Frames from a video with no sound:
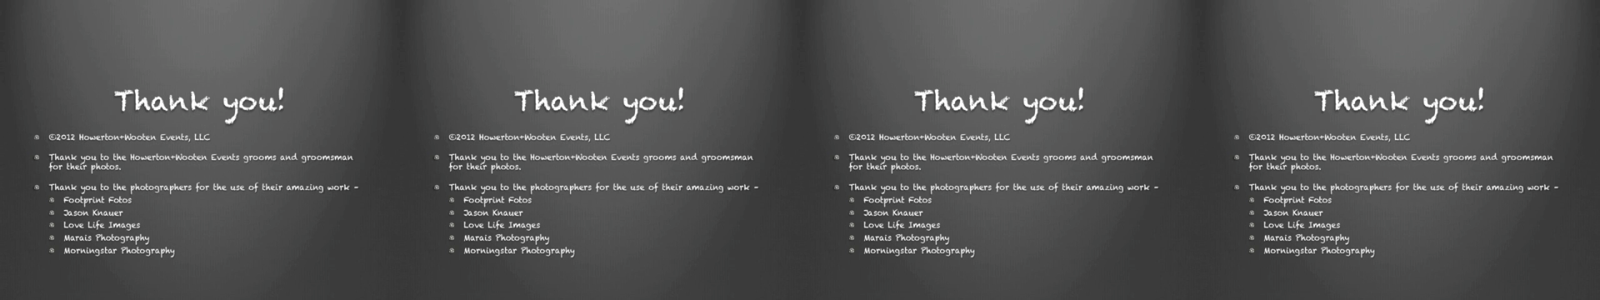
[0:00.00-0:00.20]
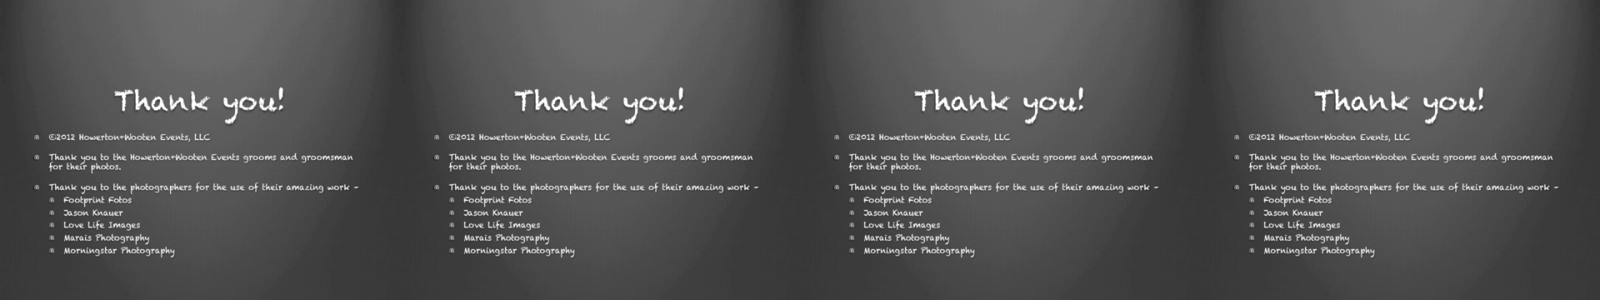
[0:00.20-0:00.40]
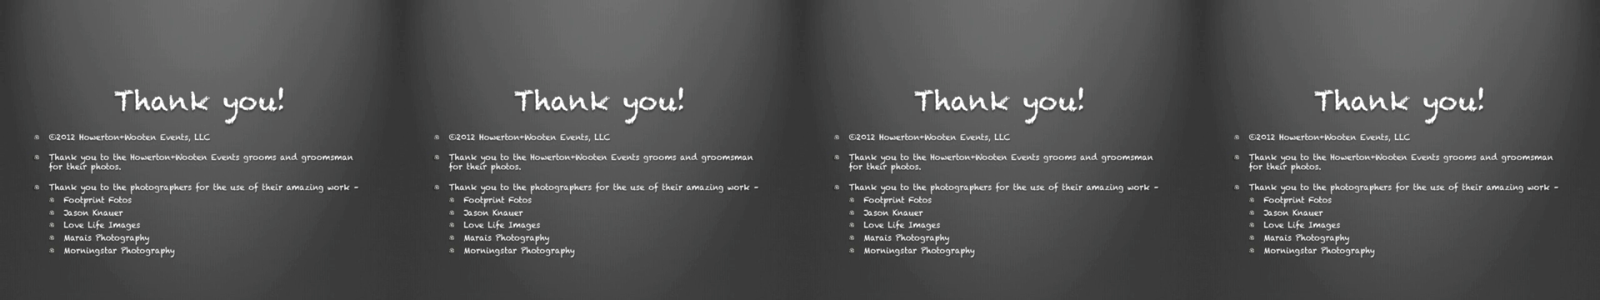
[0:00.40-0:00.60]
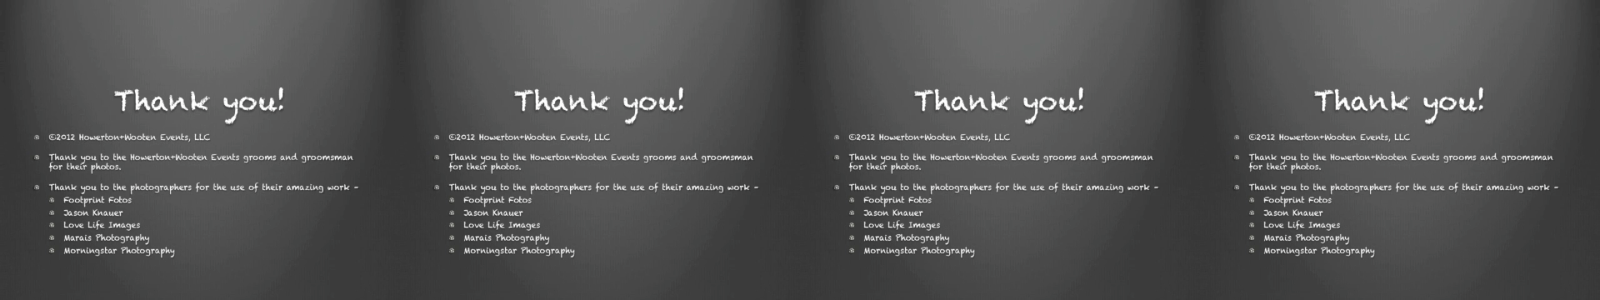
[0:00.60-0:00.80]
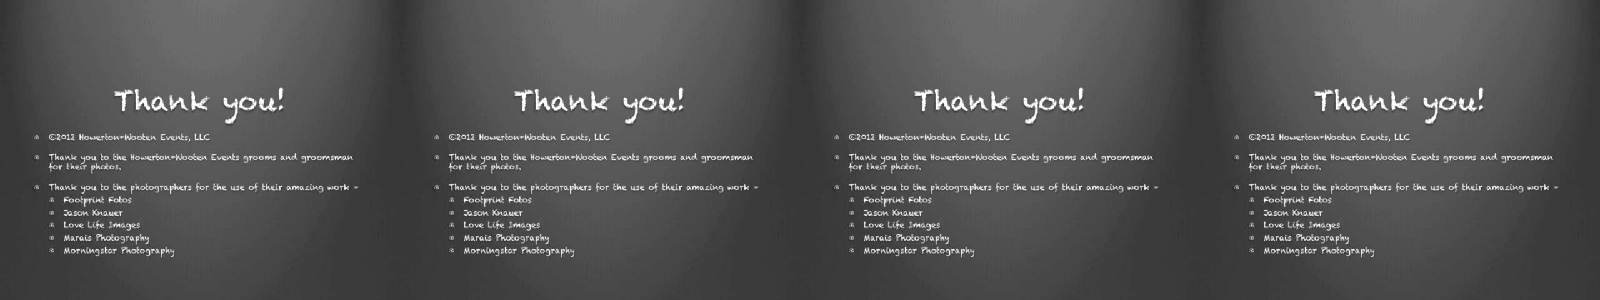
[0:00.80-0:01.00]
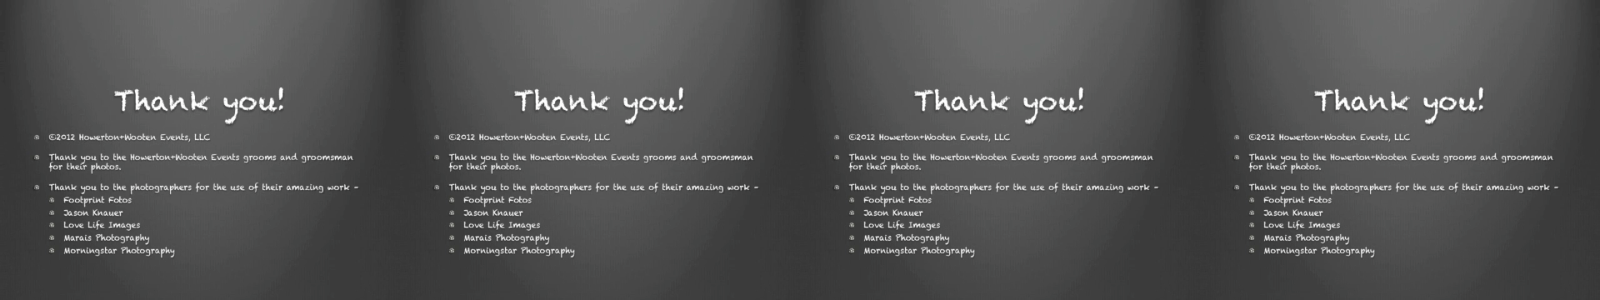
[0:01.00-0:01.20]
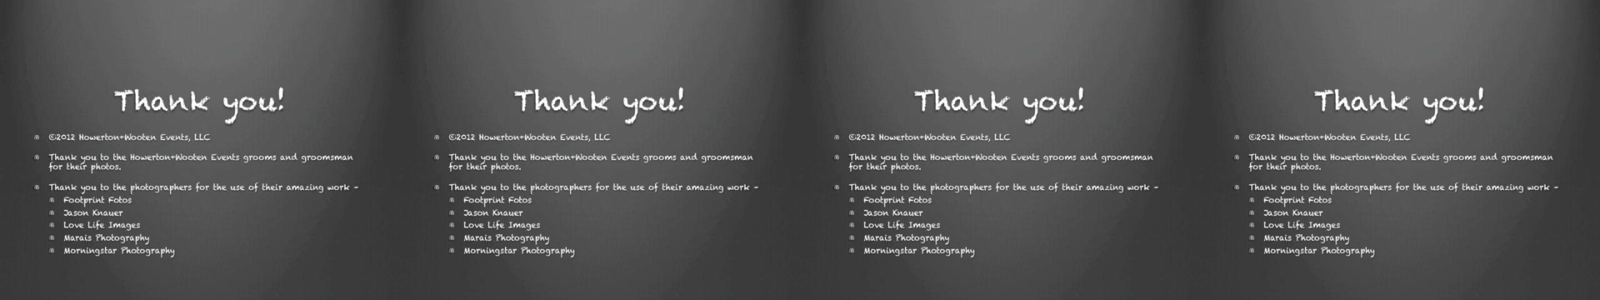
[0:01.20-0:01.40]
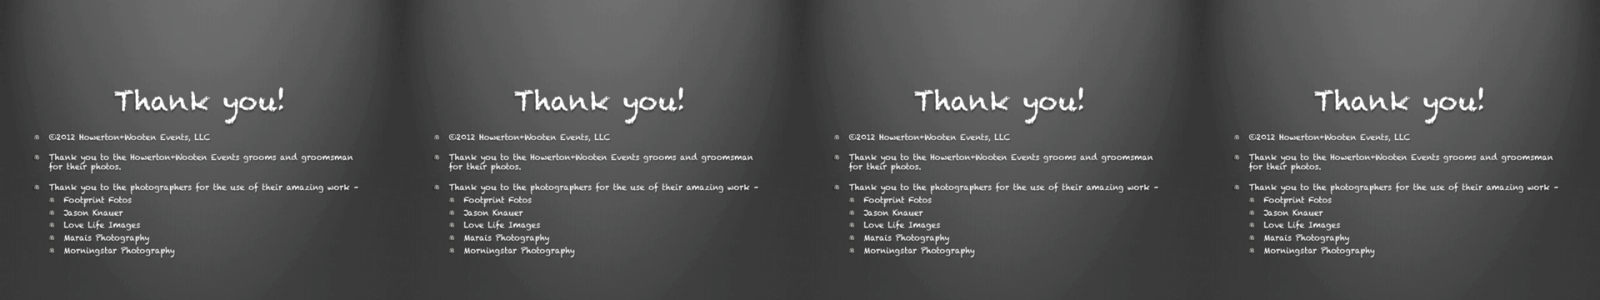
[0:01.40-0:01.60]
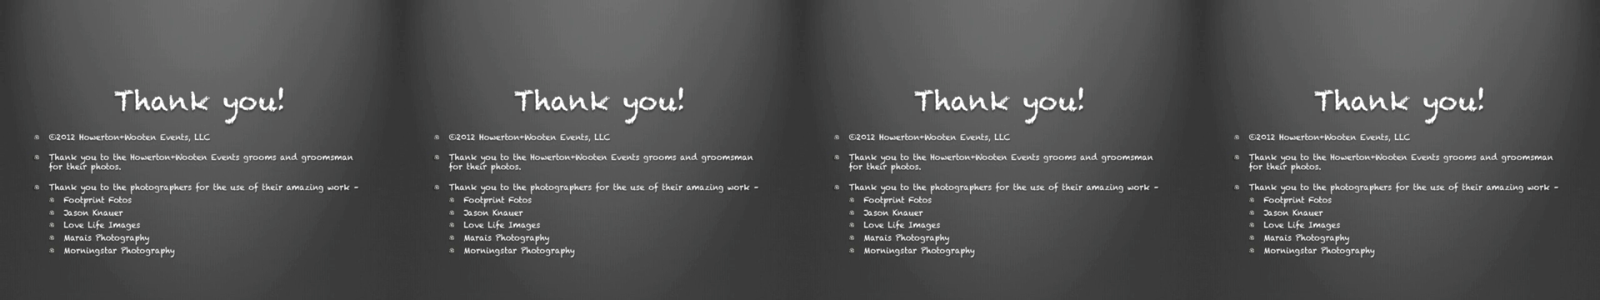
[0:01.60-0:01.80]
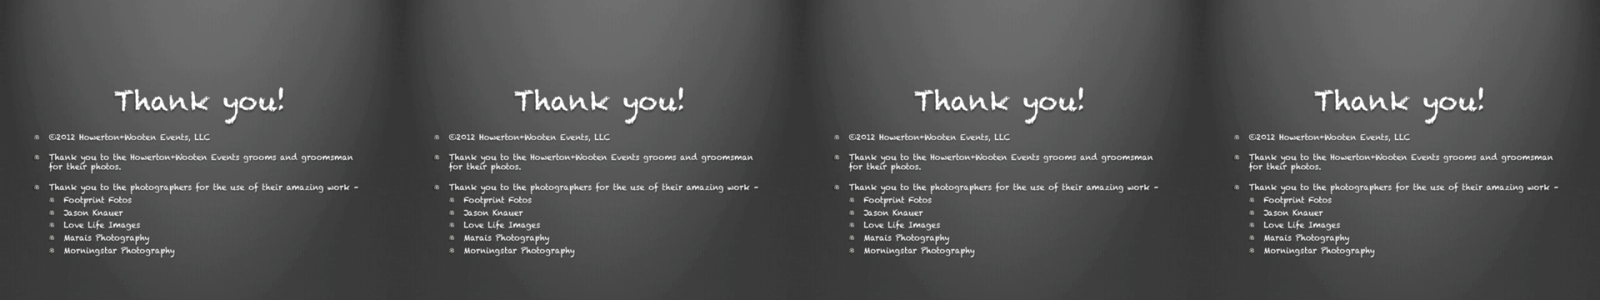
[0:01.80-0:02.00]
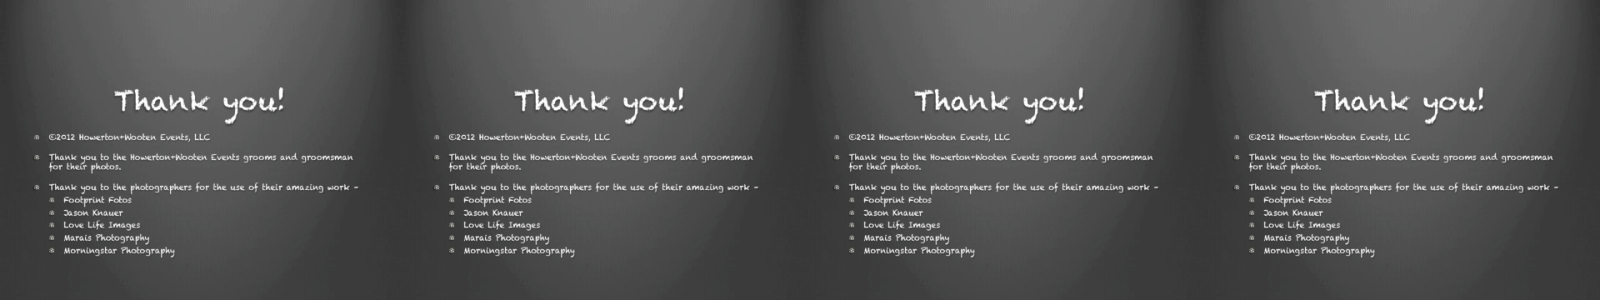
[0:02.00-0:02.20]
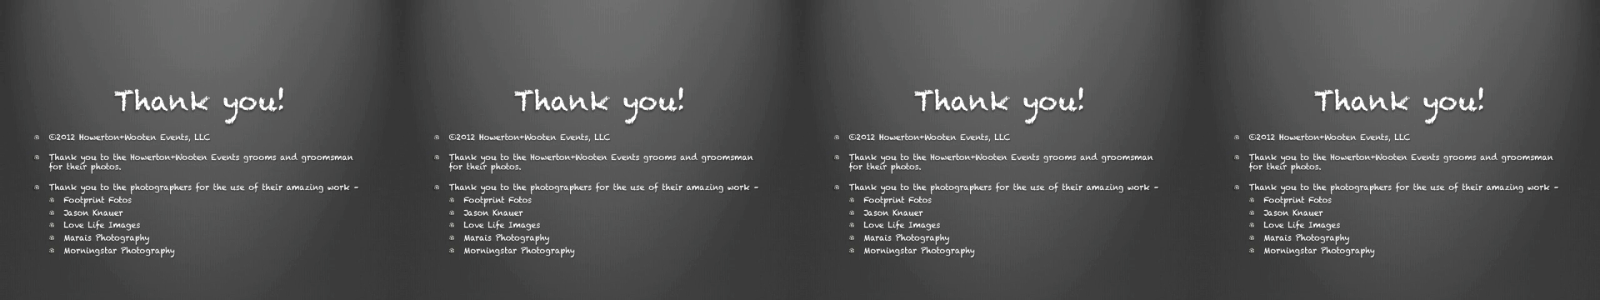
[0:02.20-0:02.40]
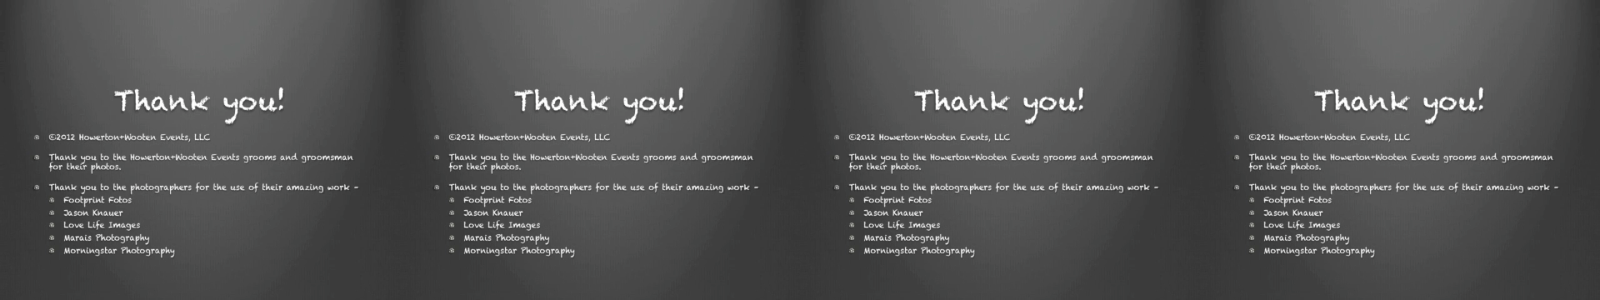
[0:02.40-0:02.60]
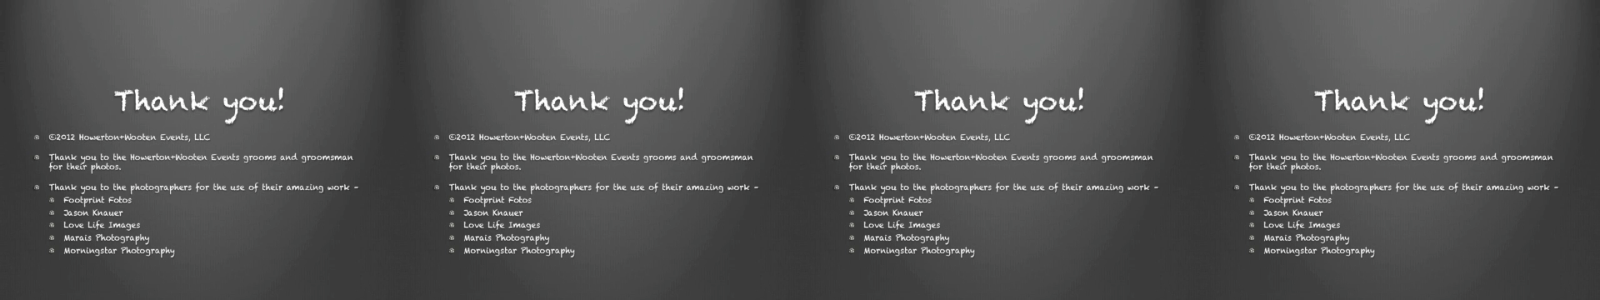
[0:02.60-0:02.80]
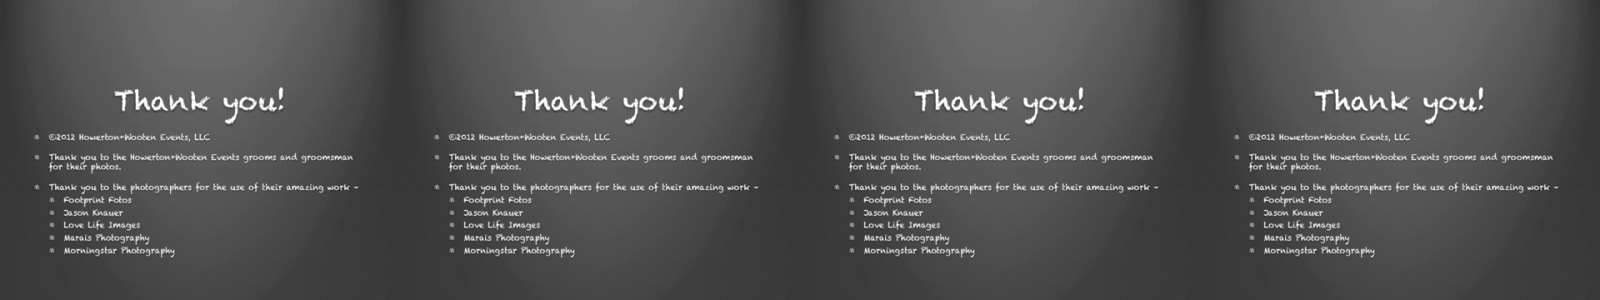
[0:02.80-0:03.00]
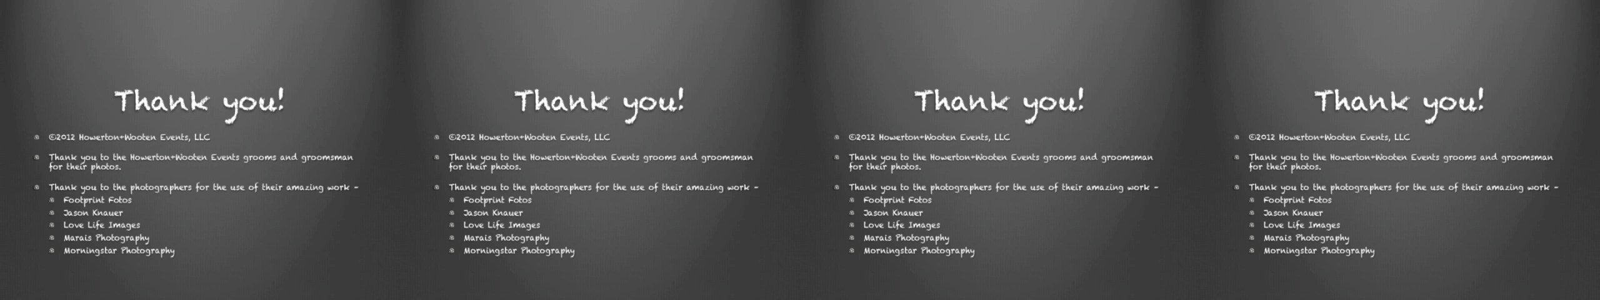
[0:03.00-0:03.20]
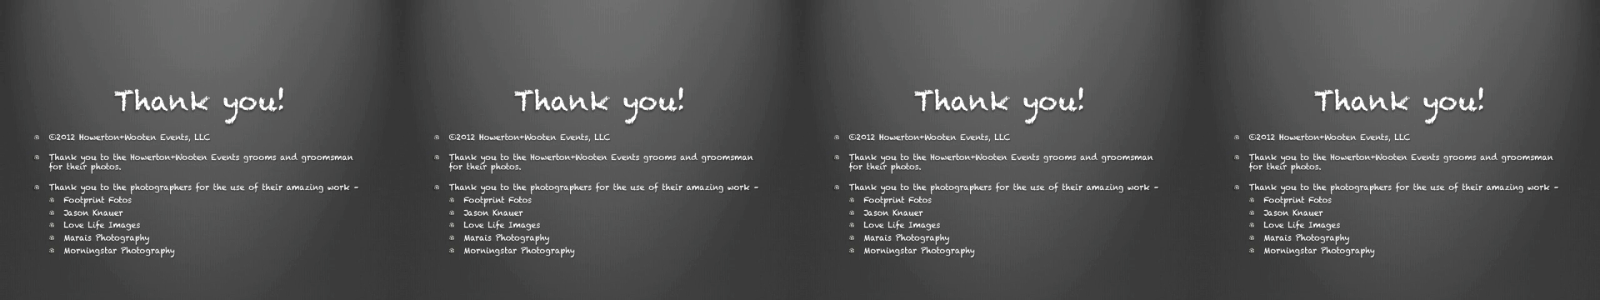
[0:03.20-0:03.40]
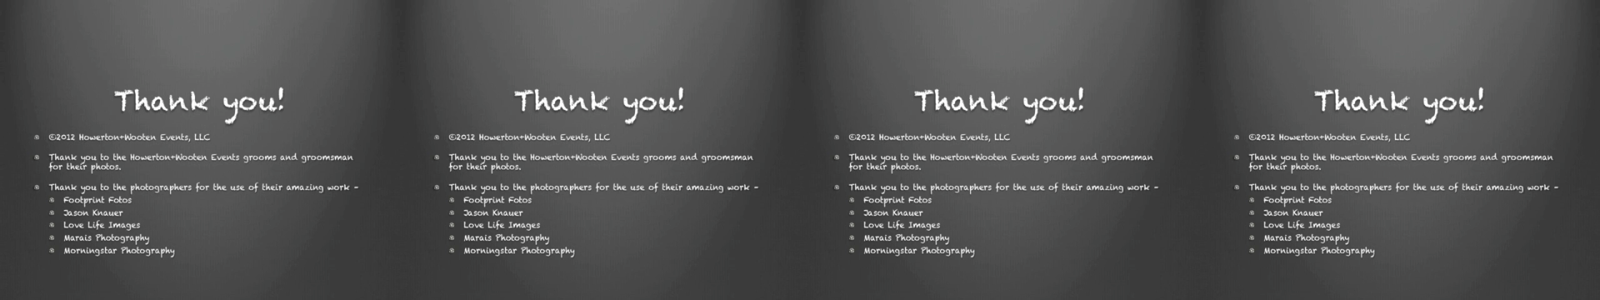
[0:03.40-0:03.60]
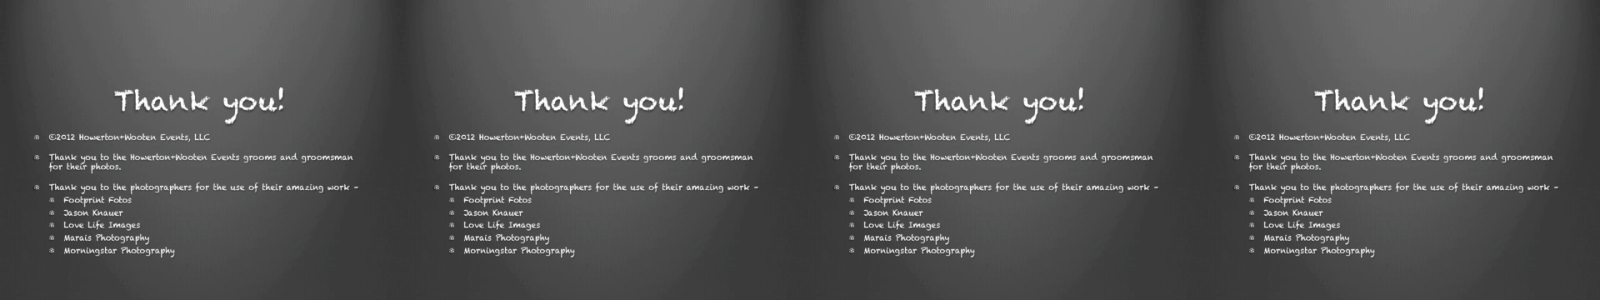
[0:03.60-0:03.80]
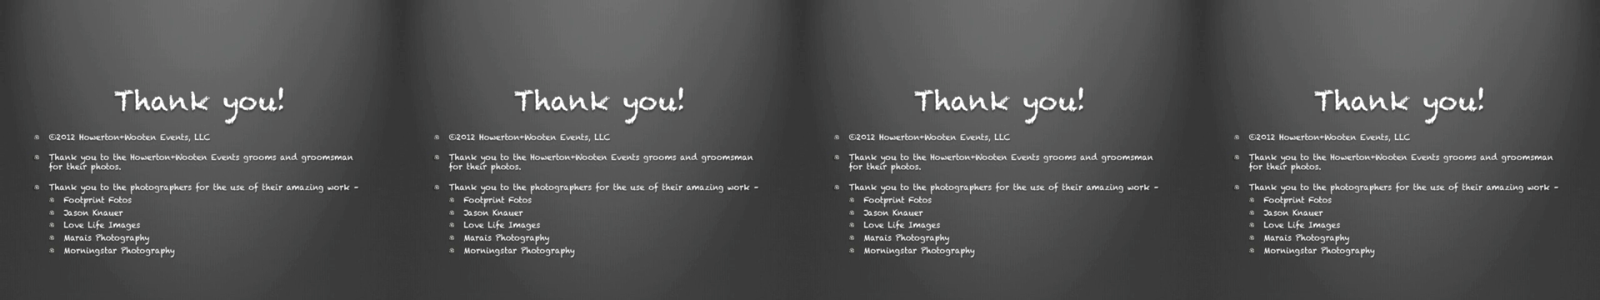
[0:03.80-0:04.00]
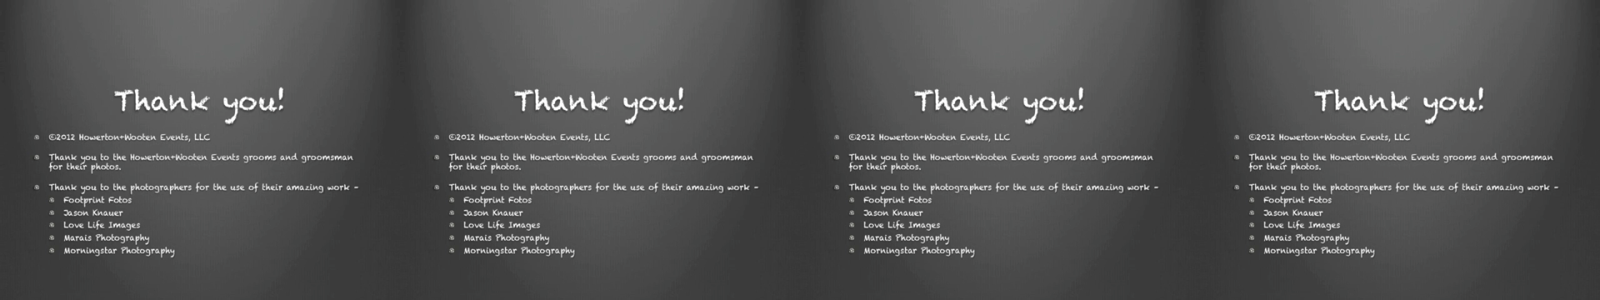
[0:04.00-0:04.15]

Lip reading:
(no speaker visible)